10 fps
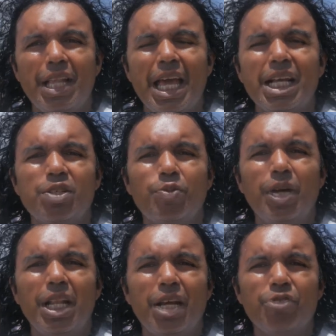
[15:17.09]
the
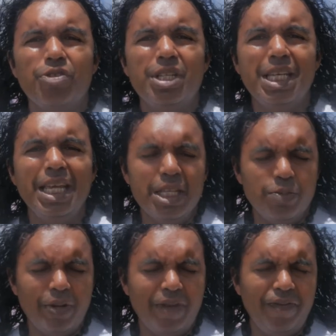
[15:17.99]
X100T is
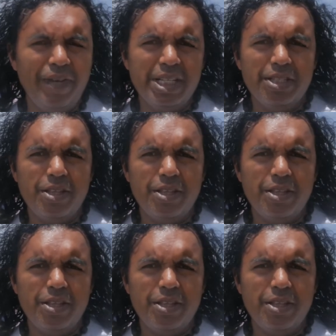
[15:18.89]
with a fixed